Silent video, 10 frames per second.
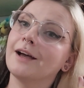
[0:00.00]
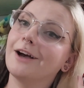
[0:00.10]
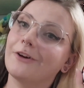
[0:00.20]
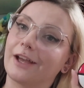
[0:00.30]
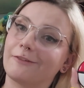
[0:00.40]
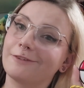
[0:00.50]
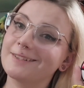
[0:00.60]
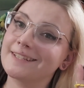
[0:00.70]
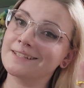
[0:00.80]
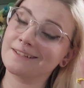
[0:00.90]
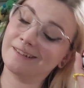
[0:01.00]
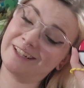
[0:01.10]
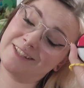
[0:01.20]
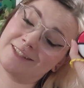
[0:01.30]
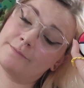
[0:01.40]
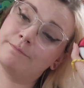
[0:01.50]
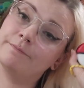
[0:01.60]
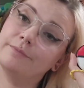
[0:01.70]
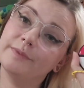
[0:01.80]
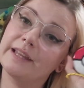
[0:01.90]
Okay, first things first,
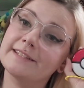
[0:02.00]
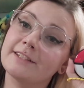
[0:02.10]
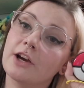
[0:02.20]
let's